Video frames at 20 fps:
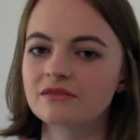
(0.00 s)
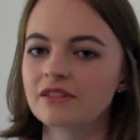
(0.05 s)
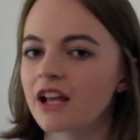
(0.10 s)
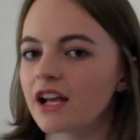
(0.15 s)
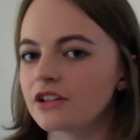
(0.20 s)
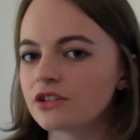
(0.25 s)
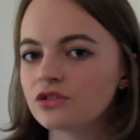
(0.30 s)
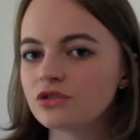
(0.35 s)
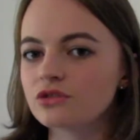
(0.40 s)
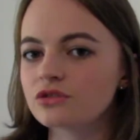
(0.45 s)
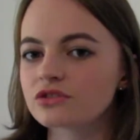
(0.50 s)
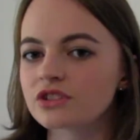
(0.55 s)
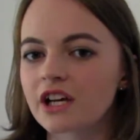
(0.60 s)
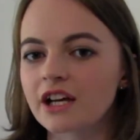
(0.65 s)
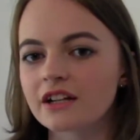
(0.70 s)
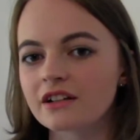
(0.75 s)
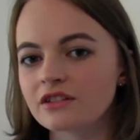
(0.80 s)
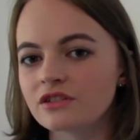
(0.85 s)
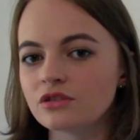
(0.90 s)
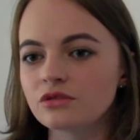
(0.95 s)
and you use
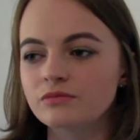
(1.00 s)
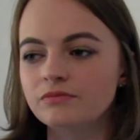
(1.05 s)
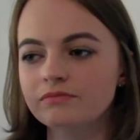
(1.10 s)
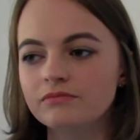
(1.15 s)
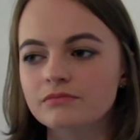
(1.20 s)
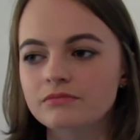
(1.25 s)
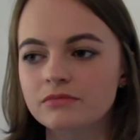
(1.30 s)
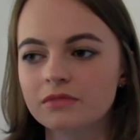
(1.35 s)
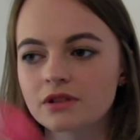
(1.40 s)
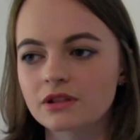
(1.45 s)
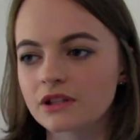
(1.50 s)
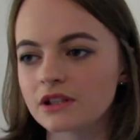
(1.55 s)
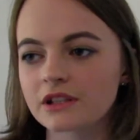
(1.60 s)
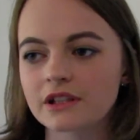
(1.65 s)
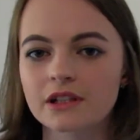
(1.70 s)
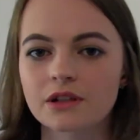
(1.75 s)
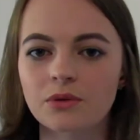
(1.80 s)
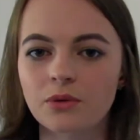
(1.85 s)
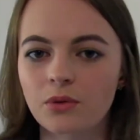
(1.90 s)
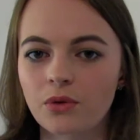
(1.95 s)
that and you
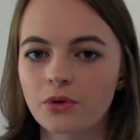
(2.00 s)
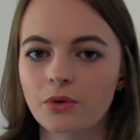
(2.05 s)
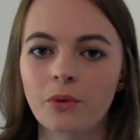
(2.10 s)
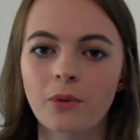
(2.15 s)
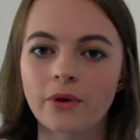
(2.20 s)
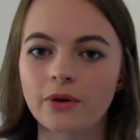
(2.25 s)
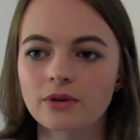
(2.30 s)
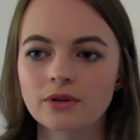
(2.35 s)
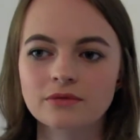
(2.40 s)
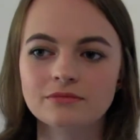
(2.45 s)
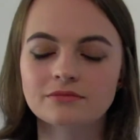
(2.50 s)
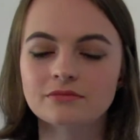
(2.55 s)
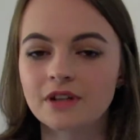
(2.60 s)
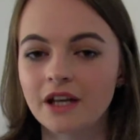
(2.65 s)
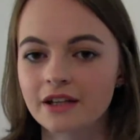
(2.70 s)
clear all the oil,